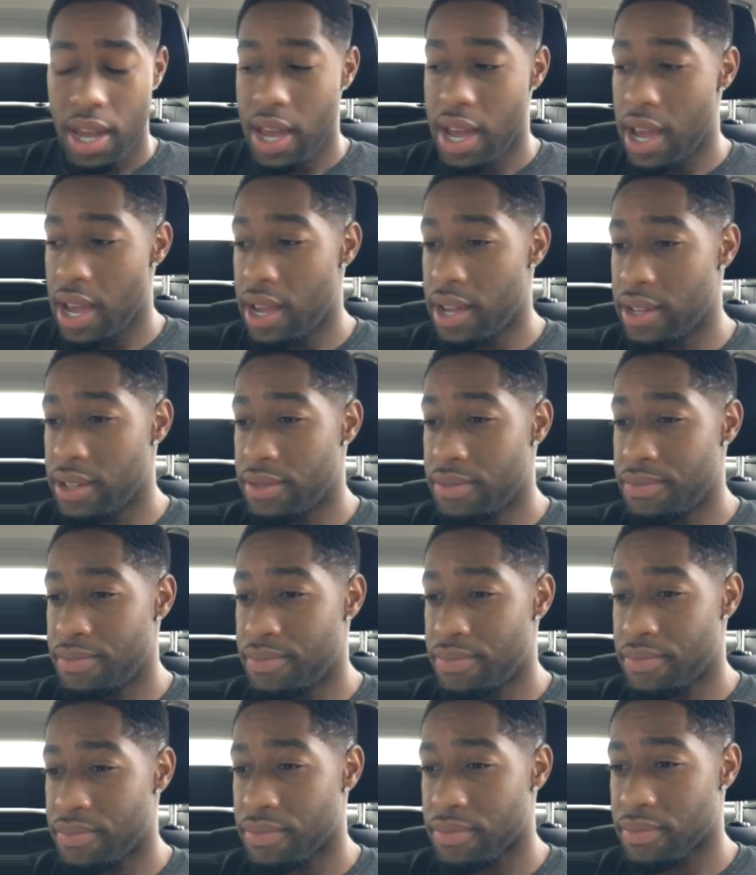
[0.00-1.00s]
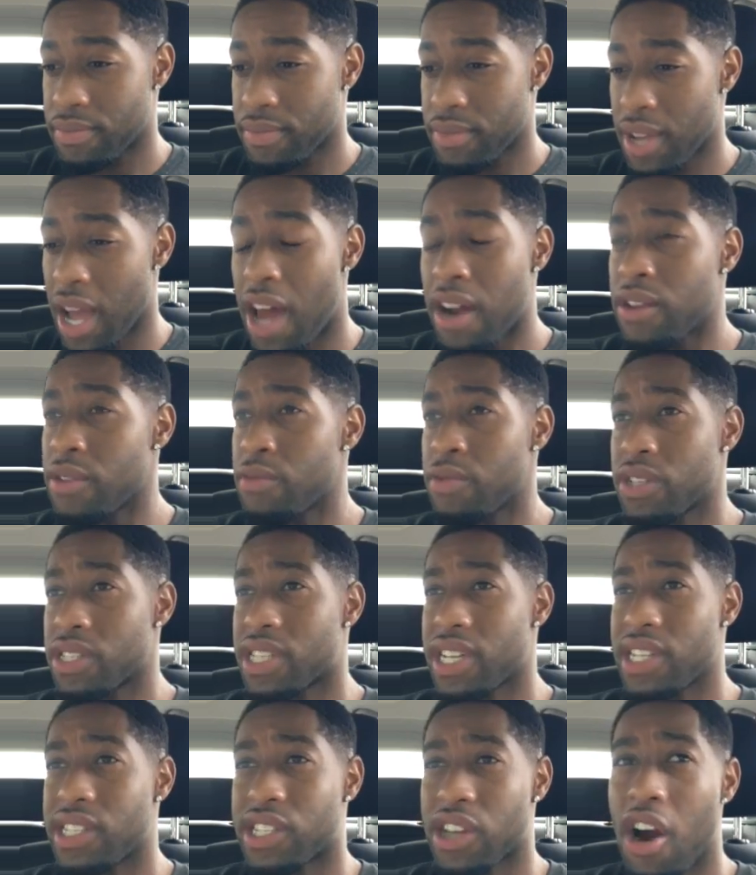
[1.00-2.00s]
and I don't even want
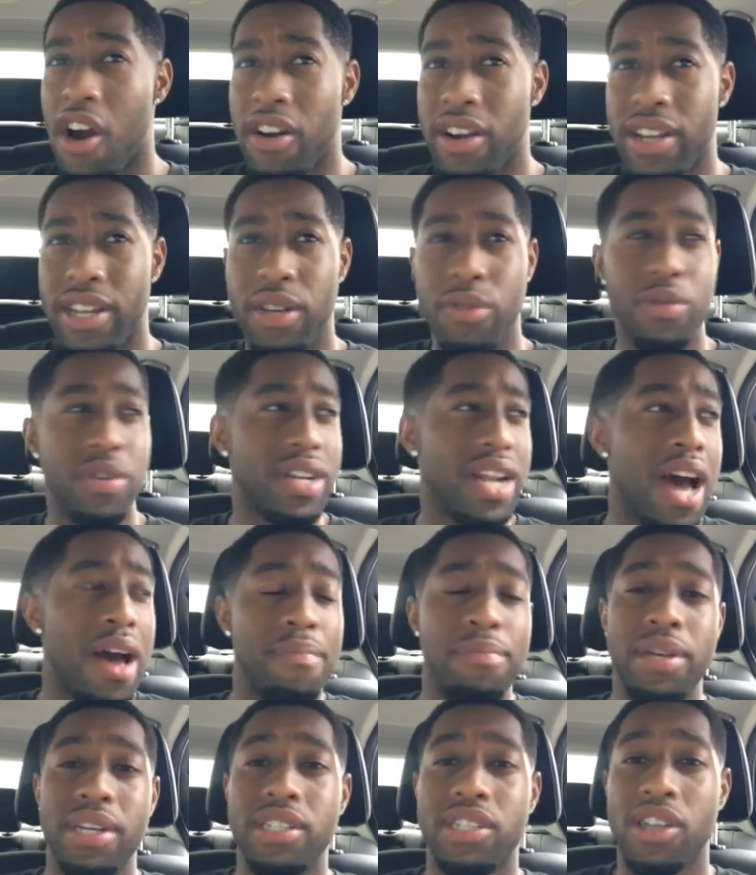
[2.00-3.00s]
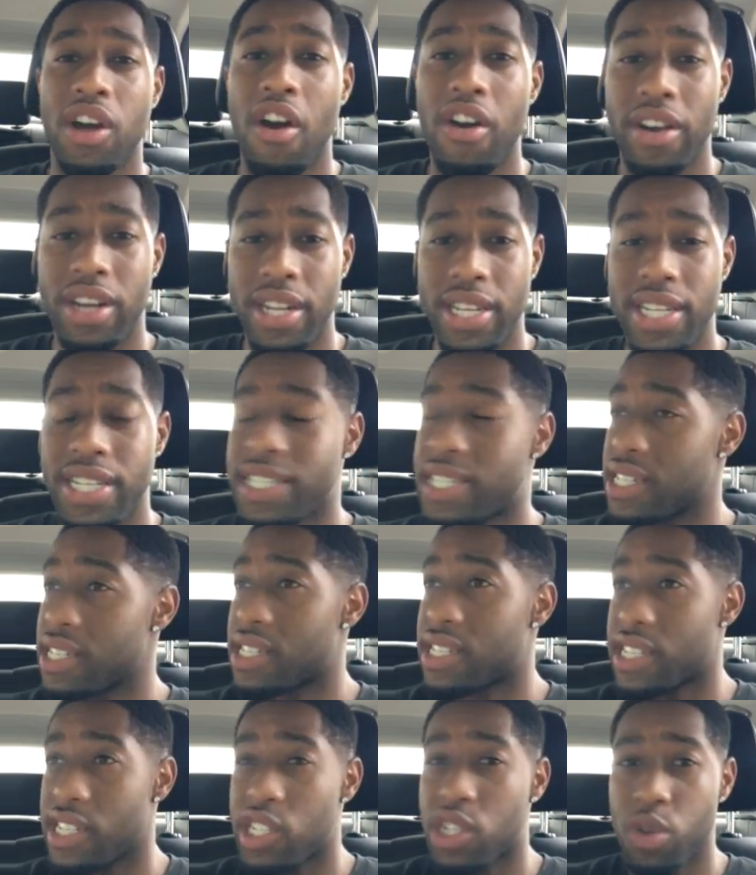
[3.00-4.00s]
to say targeted. We're not being targeted. It's
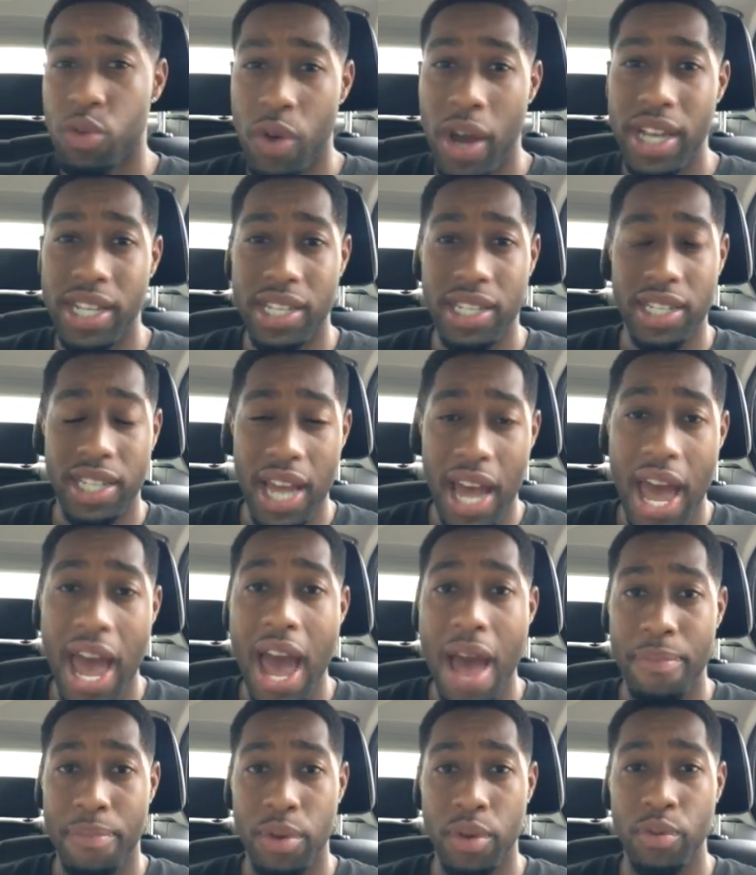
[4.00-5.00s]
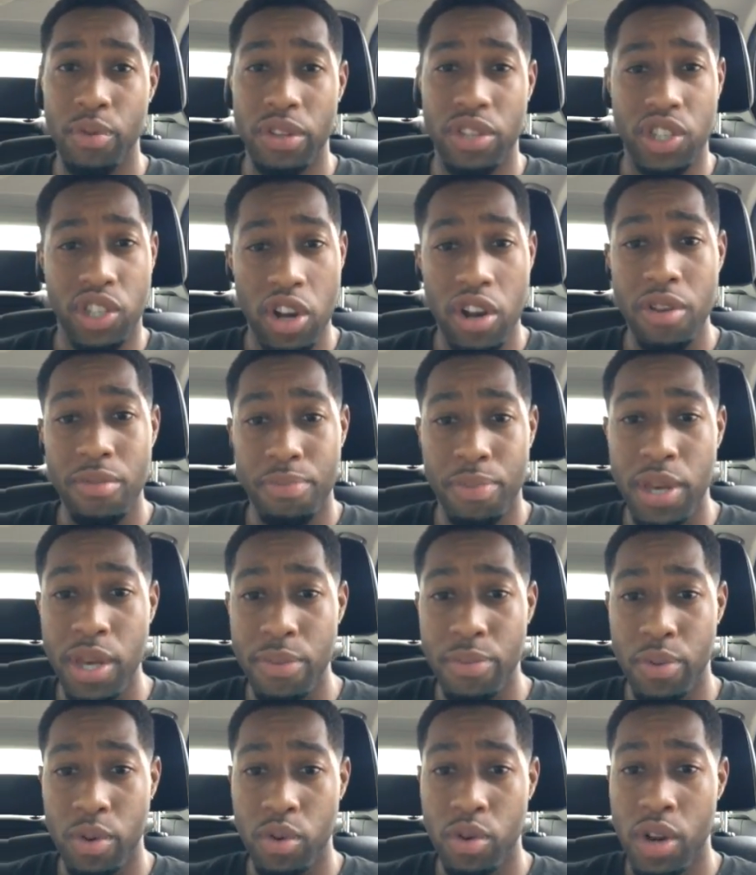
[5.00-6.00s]
just situations that happen with certain
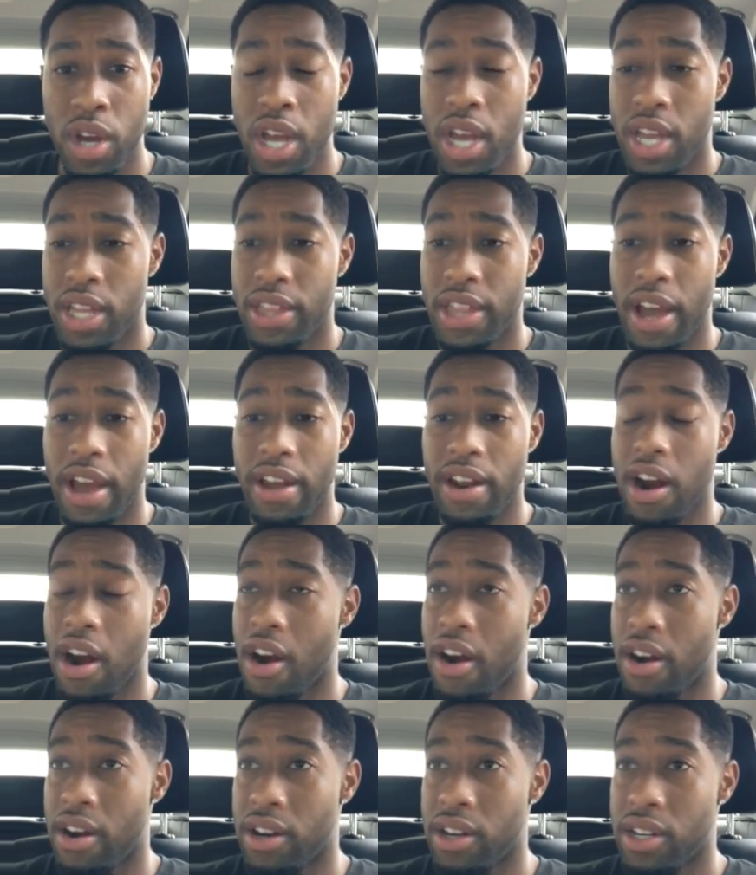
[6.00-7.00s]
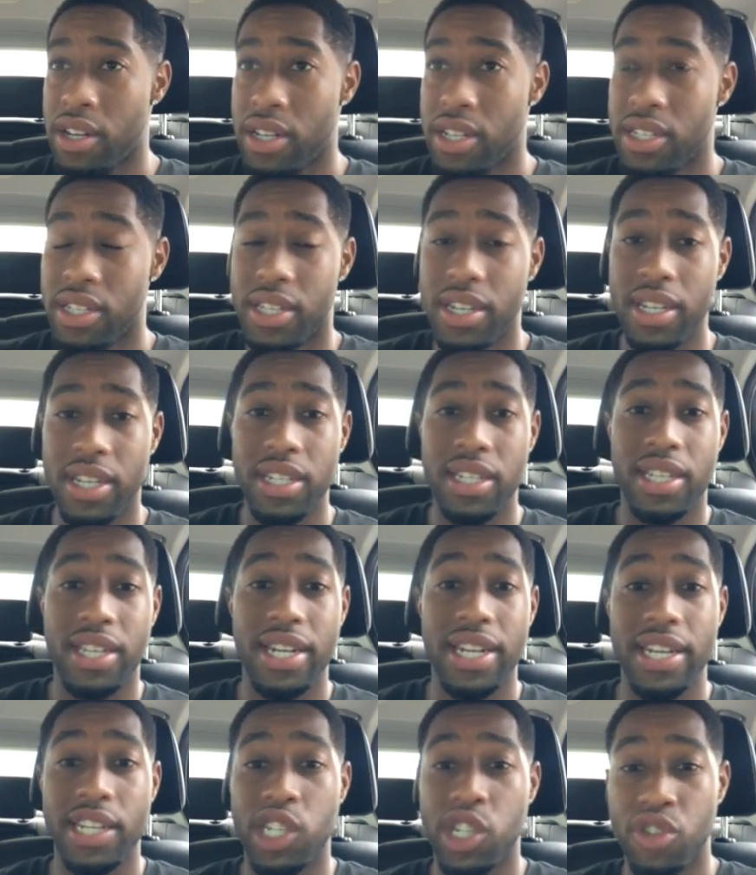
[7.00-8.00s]
people that are taken
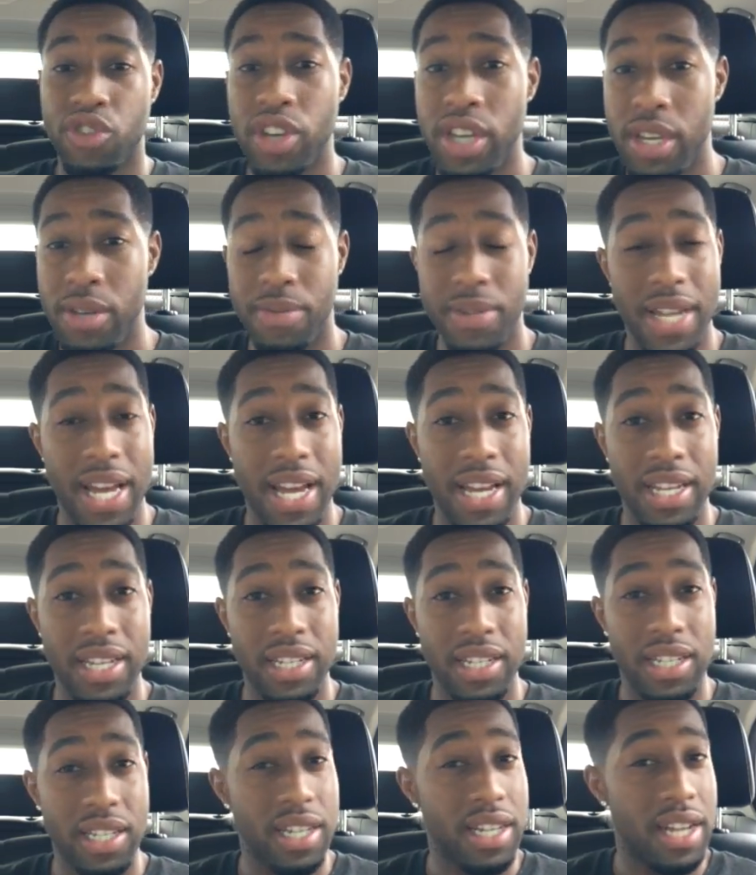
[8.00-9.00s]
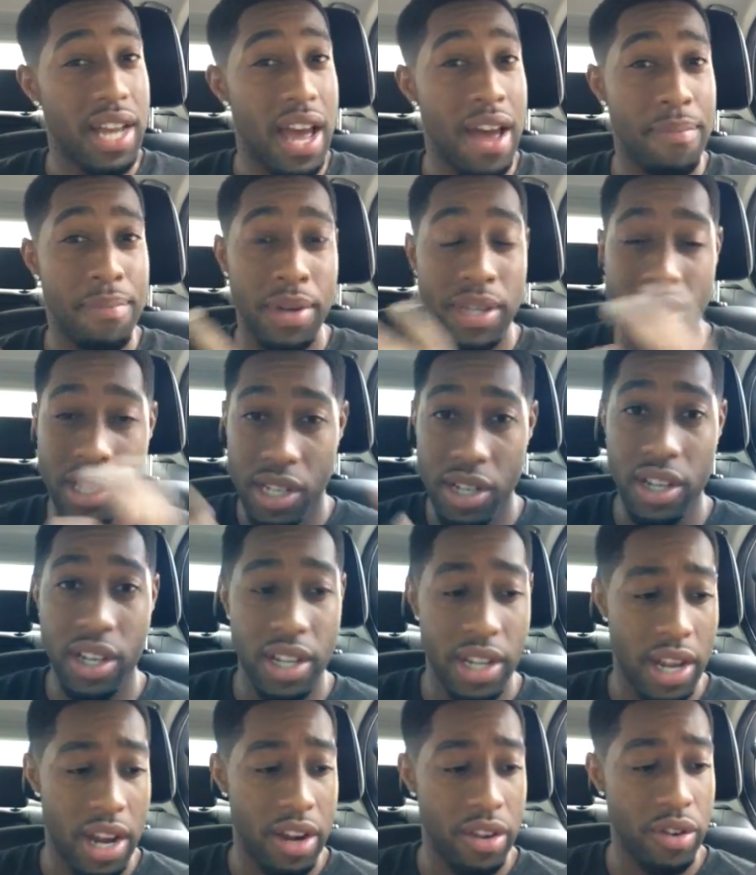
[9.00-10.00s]
to the extremes that shouldn't have been
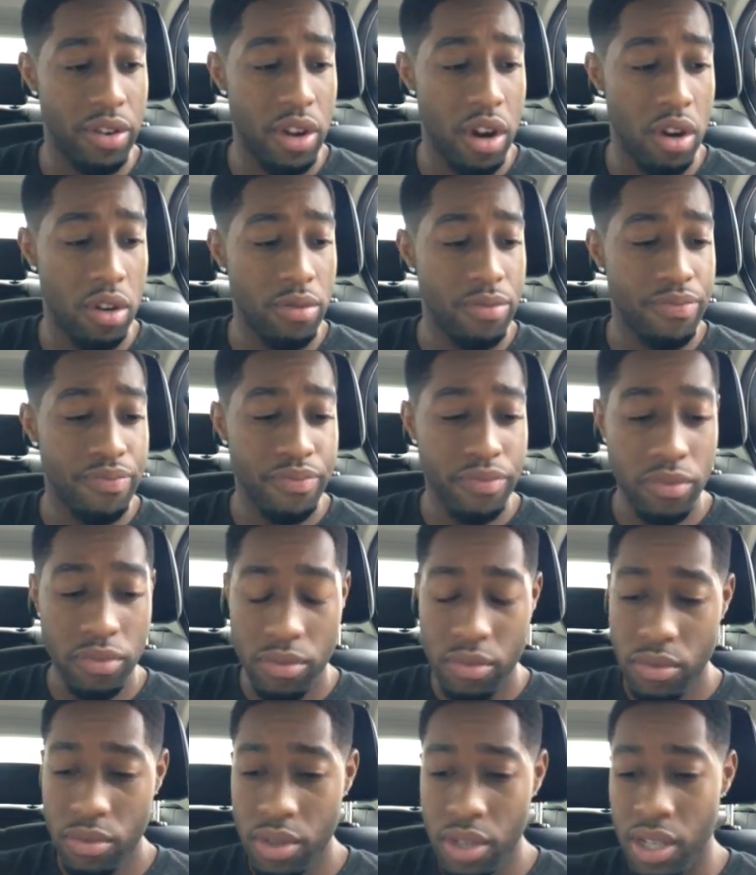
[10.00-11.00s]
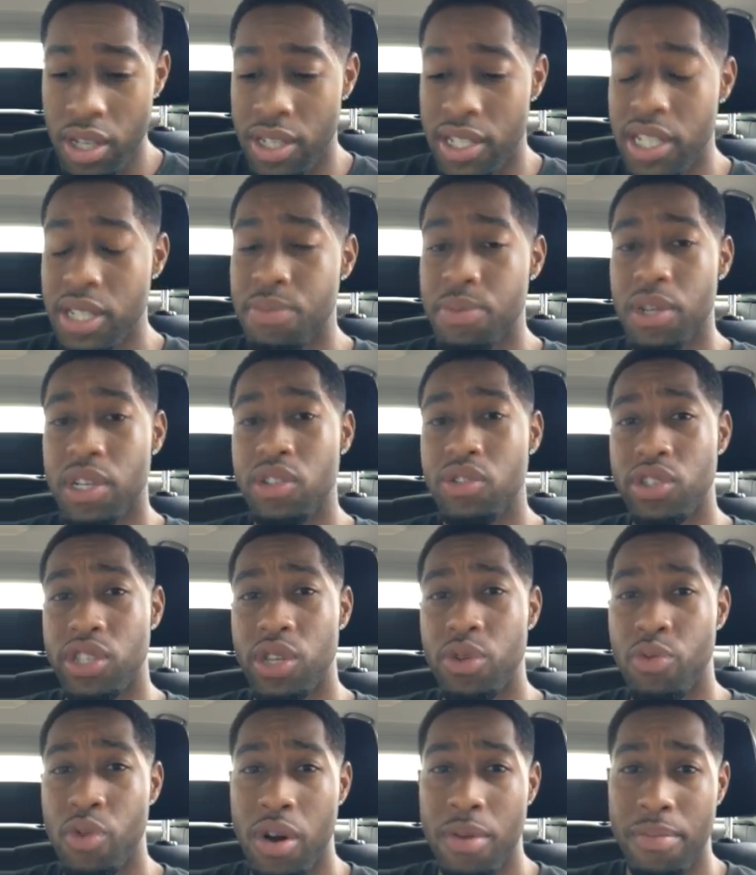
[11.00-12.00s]
taken there. You know, just because you
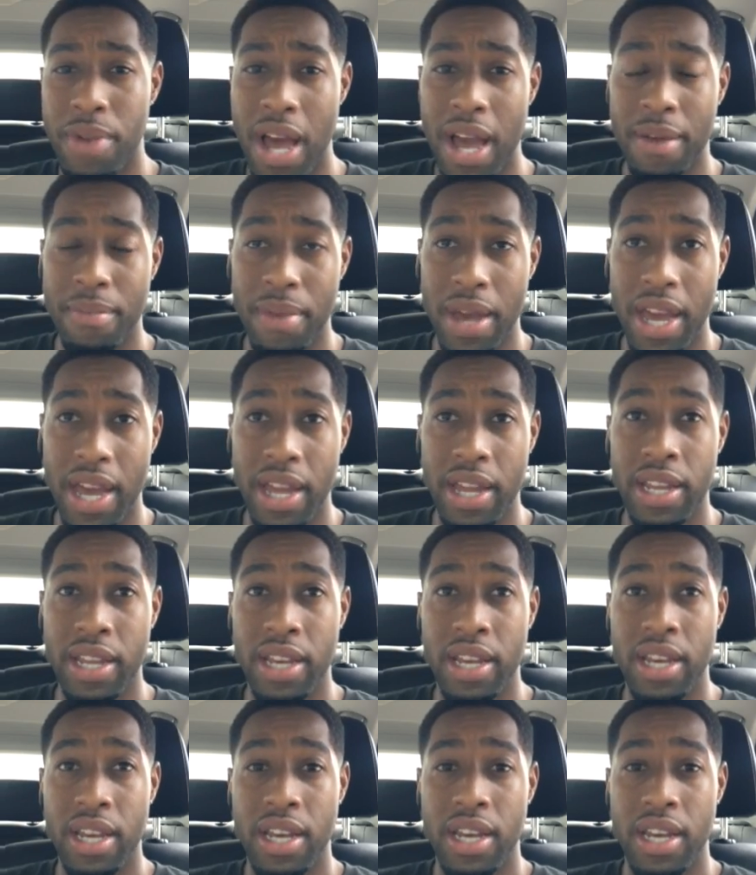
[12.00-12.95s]
see one black man,